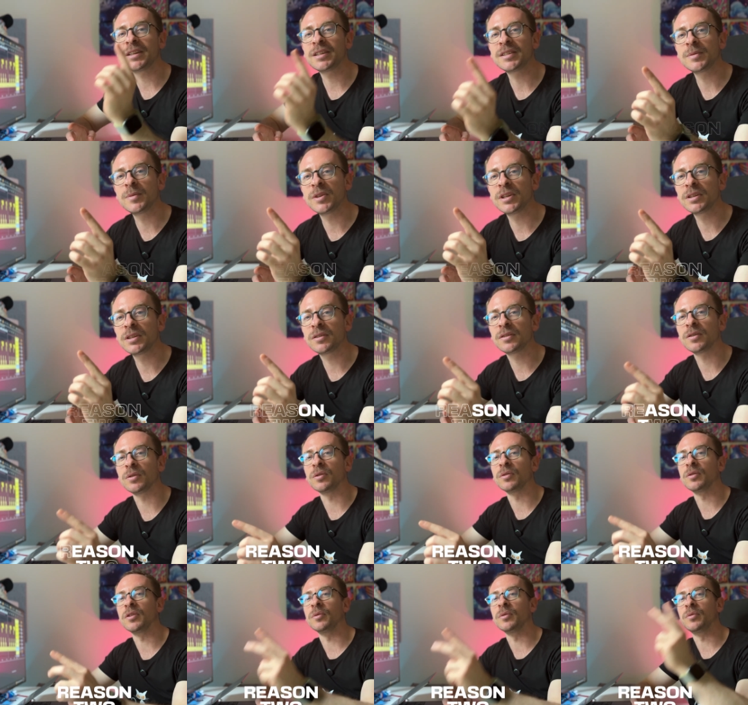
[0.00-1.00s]
leads me
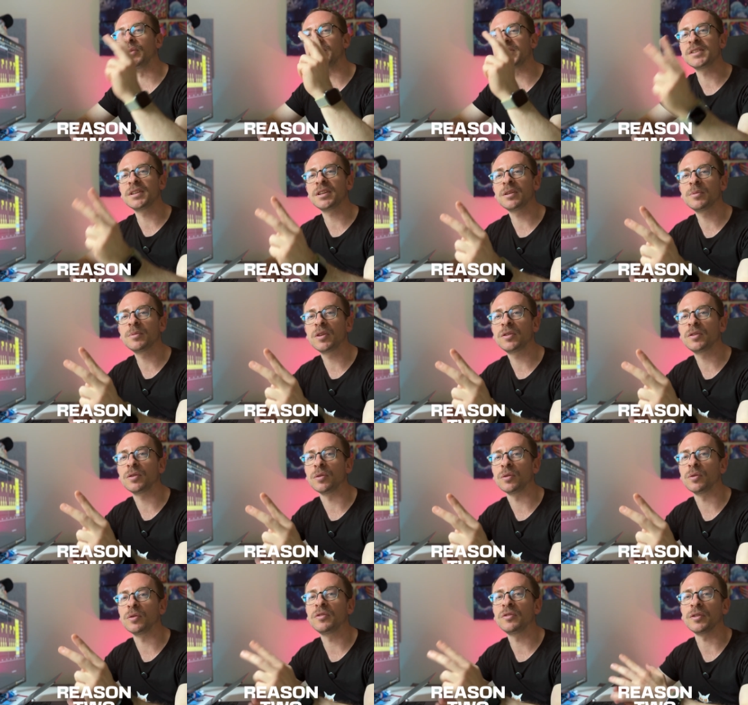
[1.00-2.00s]
to the reason number
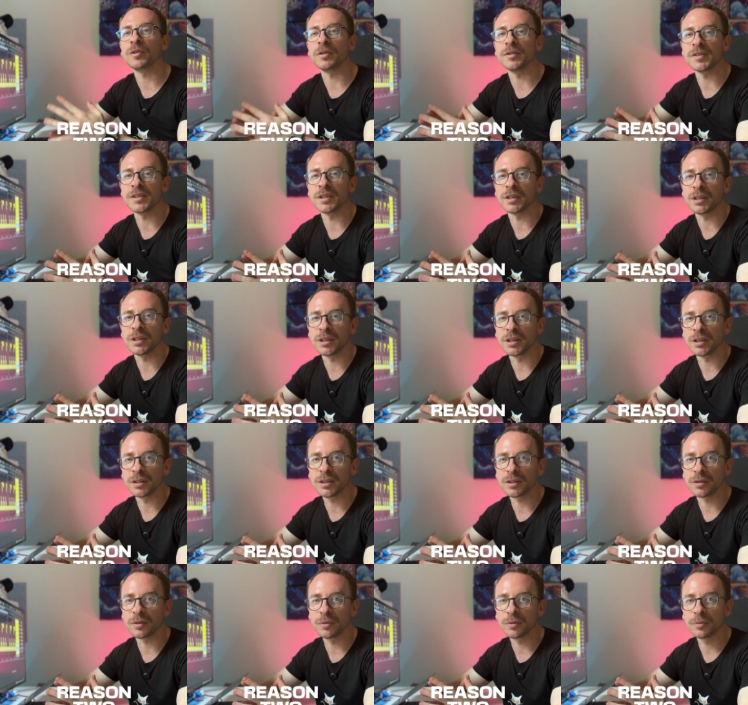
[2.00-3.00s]
2 for using an
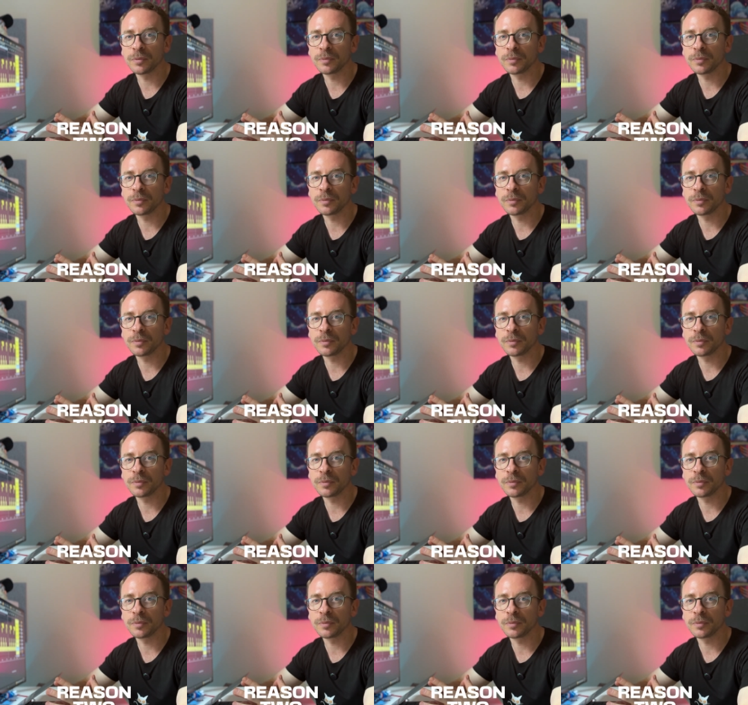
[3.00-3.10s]
EQ.